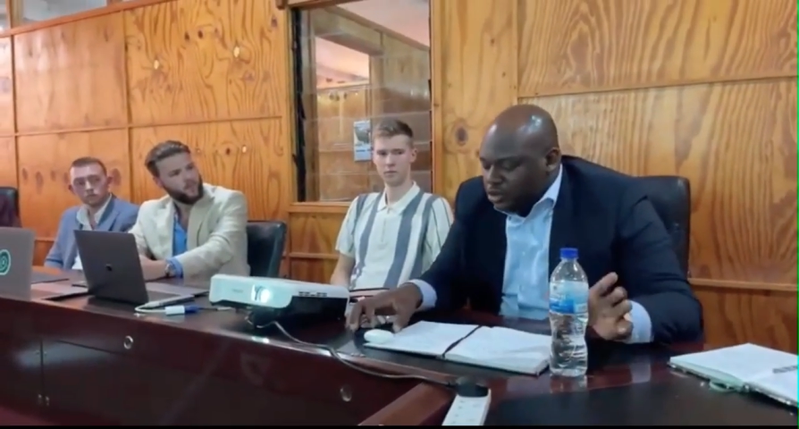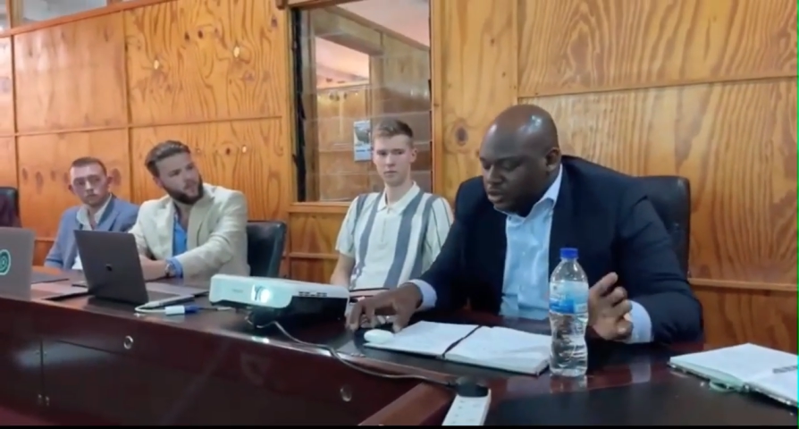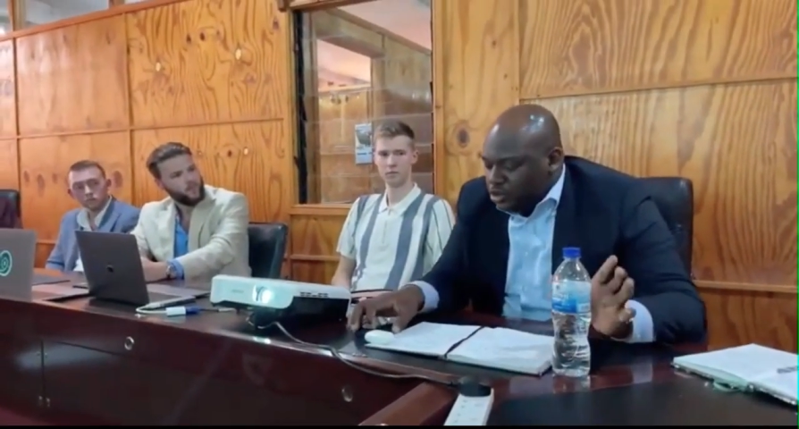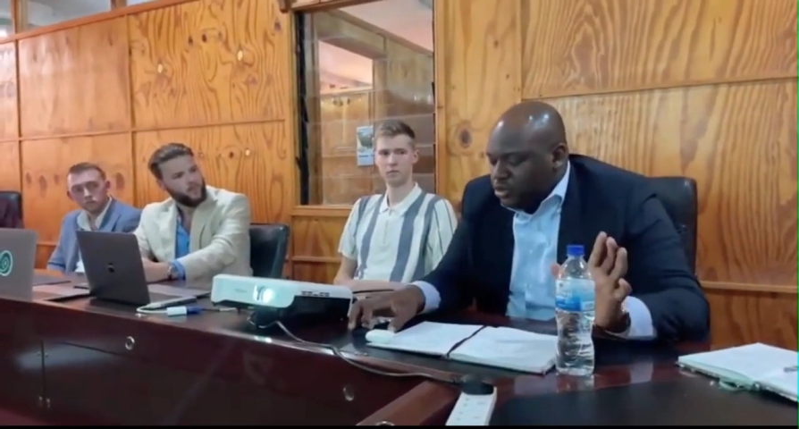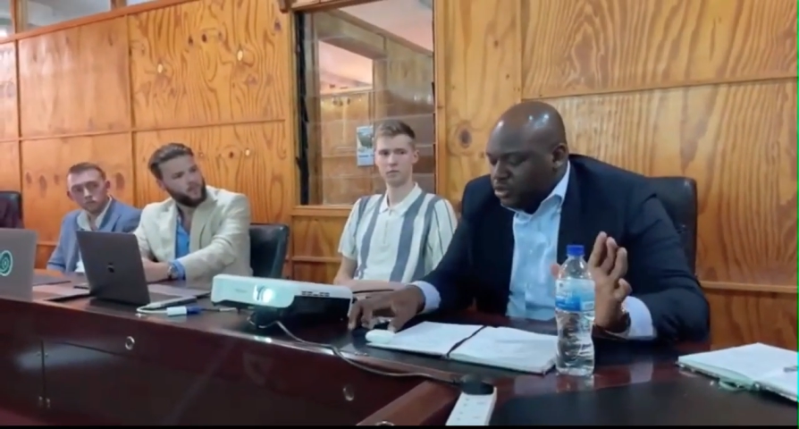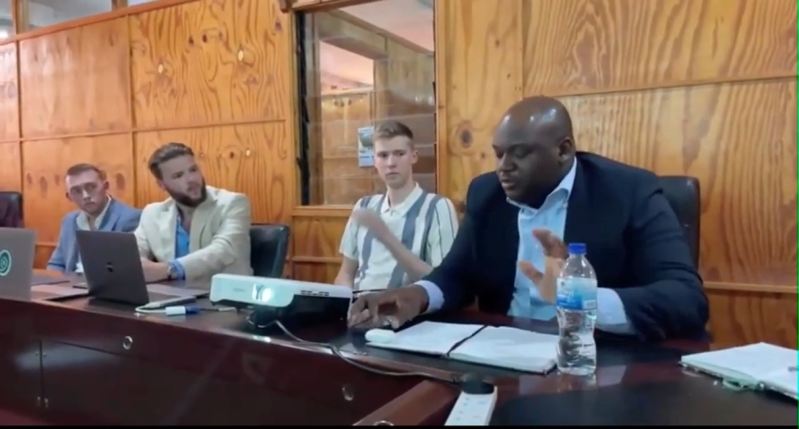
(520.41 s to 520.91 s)

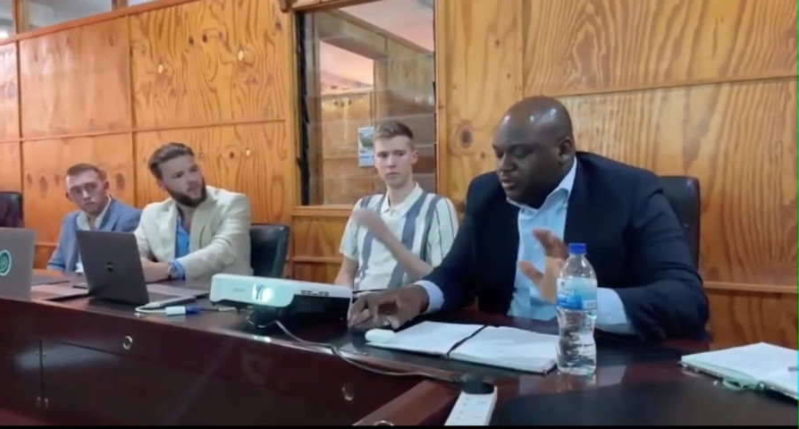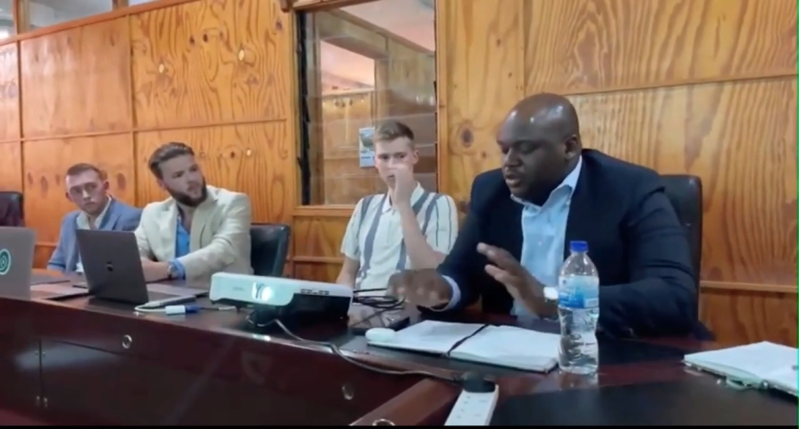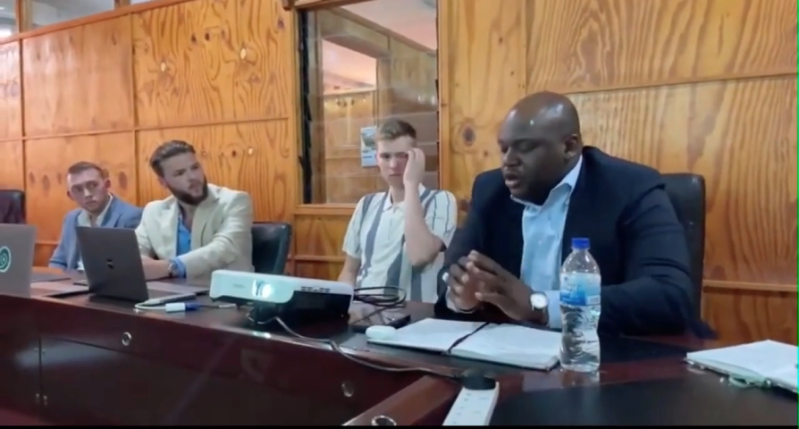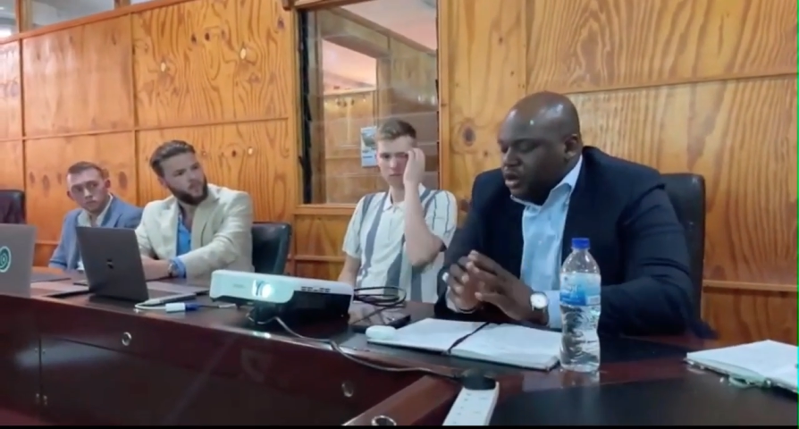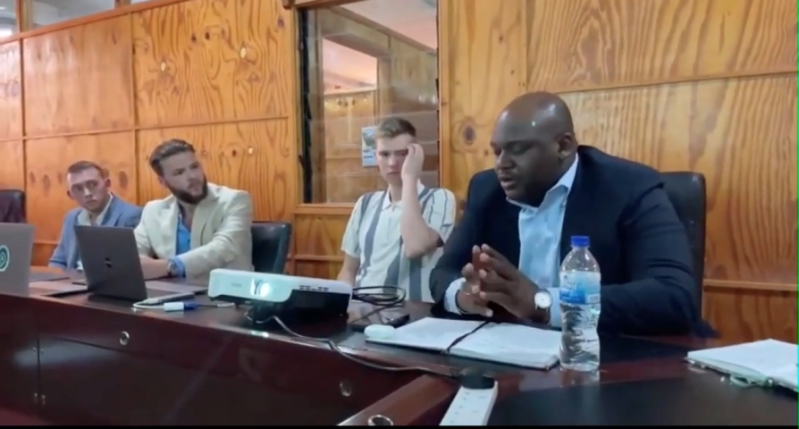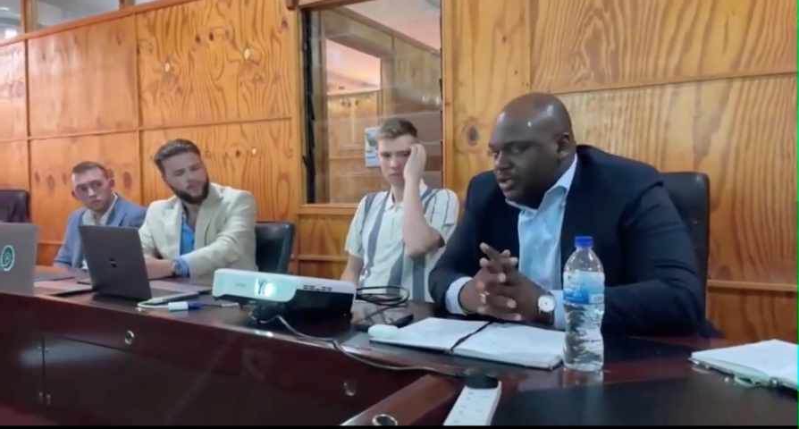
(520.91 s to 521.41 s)
that
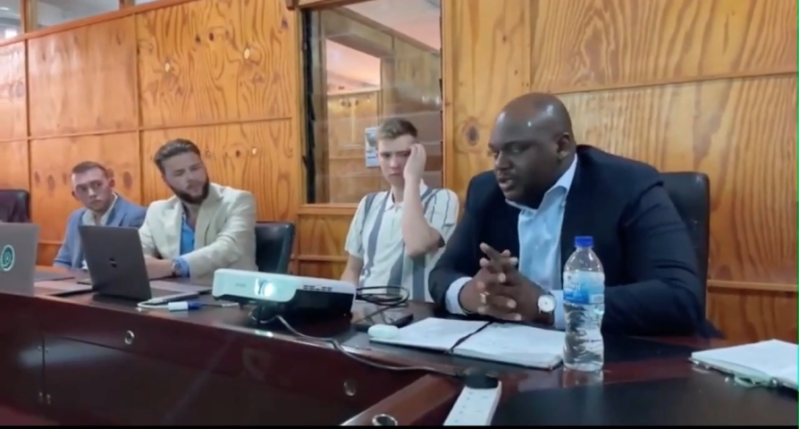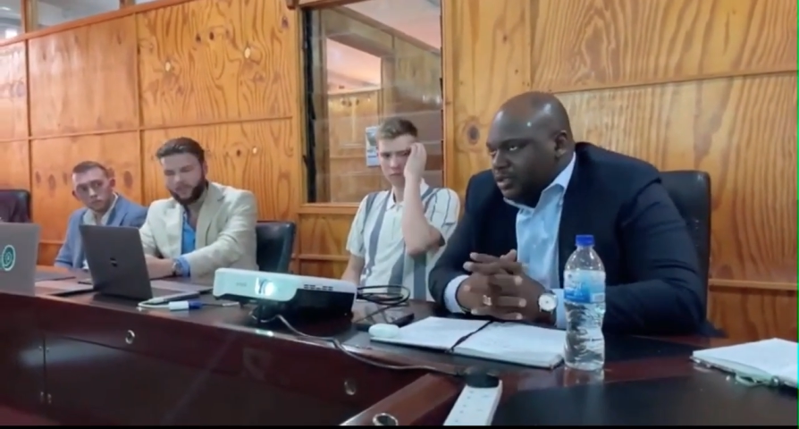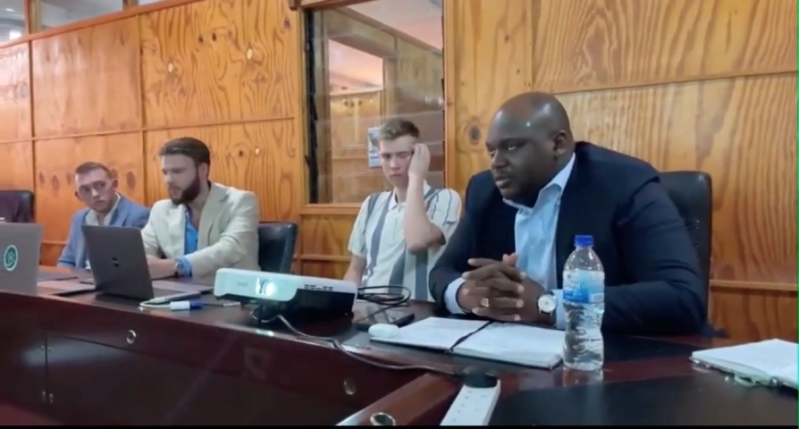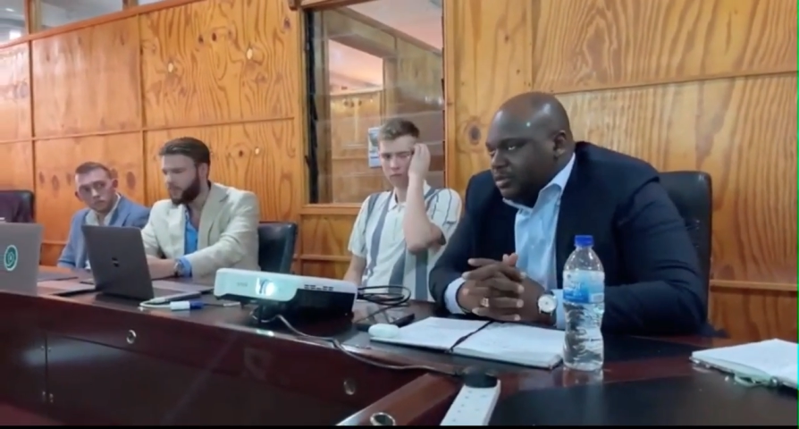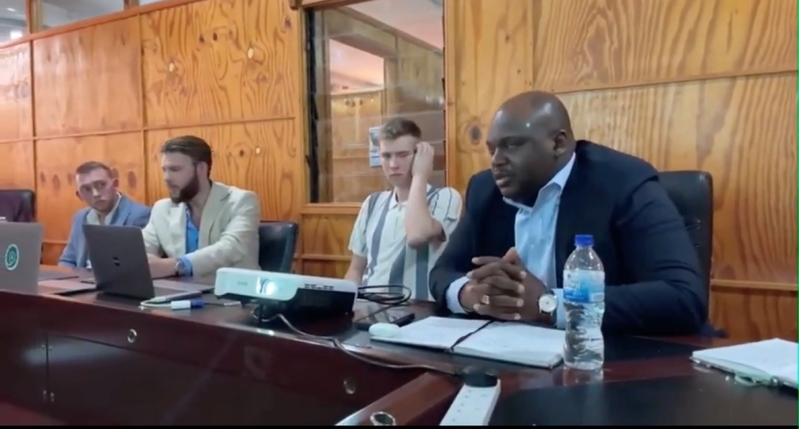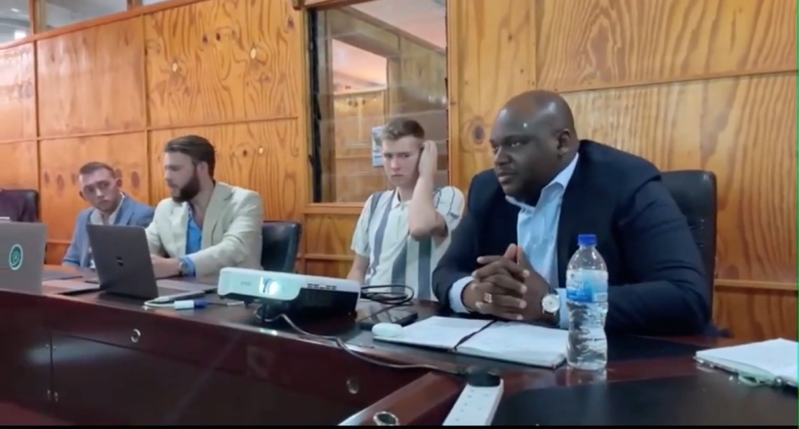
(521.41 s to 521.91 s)
they're in
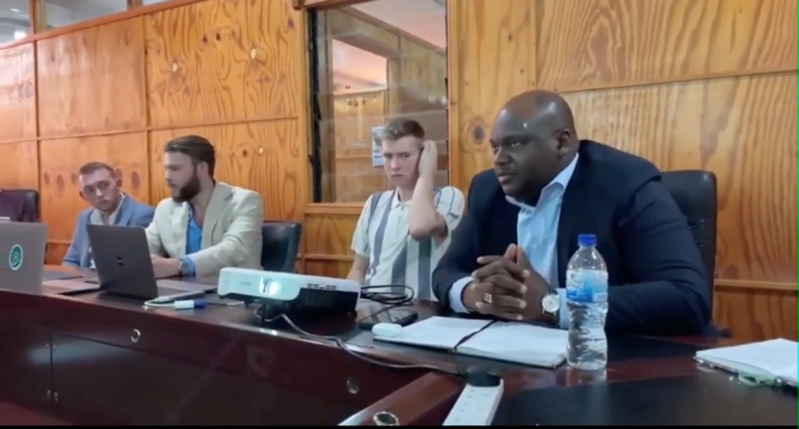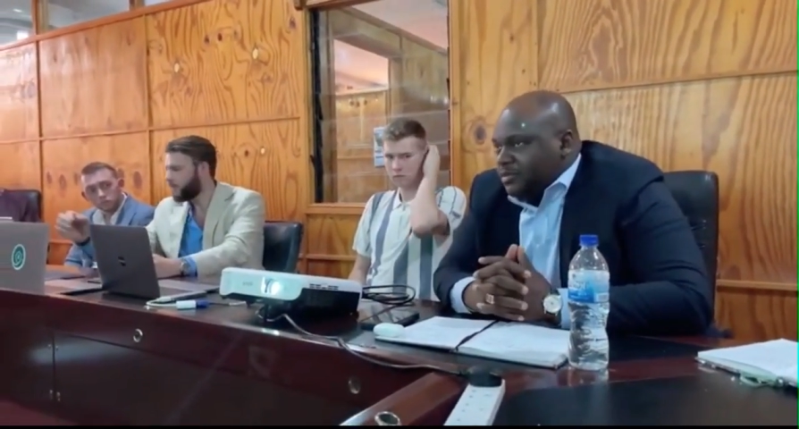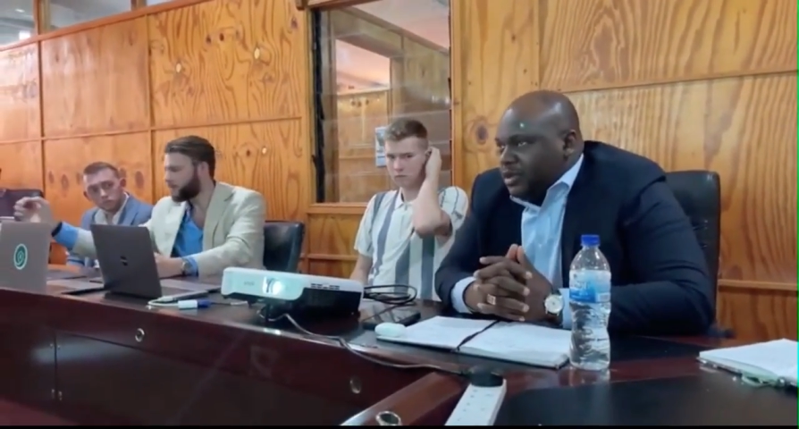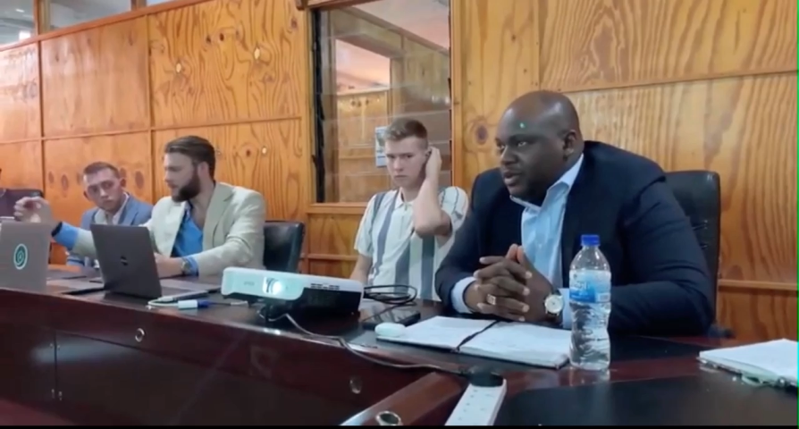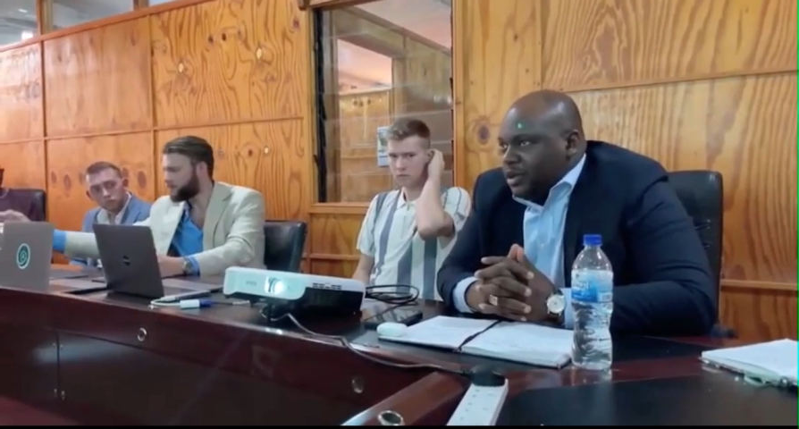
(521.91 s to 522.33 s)
negotiations